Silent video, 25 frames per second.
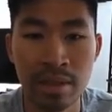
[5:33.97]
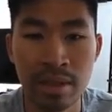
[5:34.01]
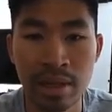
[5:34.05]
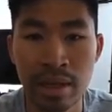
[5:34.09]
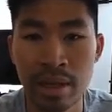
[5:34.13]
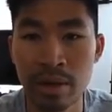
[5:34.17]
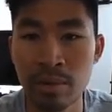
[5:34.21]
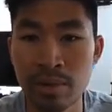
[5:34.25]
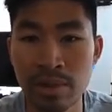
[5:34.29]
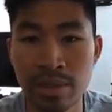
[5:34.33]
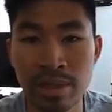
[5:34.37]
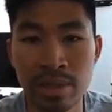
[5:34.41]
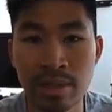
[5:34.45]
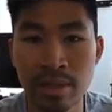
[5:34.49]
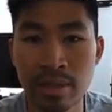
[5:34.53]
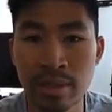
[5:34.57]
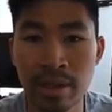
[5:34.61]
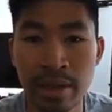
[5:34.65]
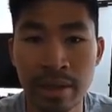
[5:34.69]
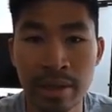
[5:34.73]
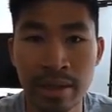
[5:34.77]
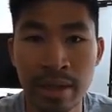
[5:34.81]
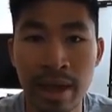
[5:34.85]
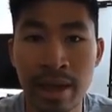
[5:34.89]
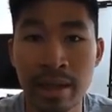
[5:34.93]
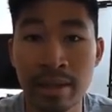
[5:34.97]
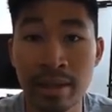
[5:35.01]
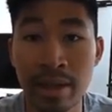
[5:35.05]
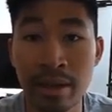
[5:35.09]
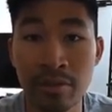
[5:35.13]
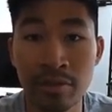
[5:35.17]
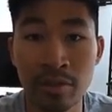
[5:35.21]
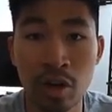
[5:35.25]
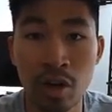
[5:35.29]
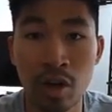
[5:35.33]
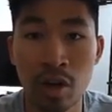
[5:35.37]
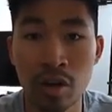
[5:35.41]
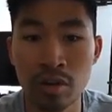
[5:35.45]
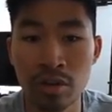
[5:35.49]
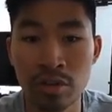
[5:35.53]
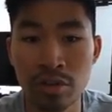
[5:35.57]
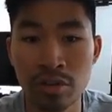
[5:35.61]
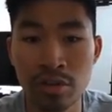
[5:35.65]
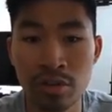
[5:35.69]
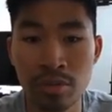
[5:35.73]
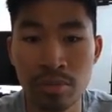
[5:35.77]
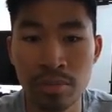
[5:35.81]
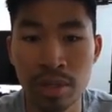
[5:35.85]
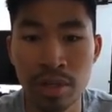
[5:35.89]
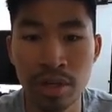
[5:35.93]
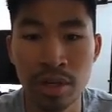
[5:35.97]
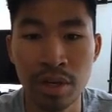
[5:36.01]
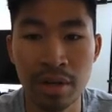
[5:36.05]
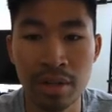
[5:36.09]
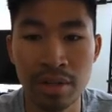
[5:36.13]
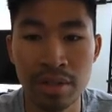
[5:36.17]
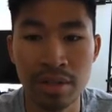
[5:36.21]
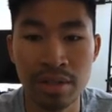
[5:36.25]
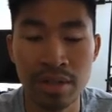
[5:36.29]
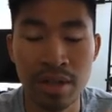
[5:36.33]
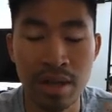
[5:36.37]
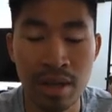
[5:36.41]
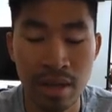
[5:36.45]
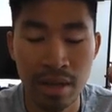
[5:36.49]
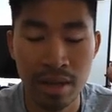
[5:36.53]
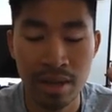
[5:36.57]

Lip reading: It wasn't like I left college because,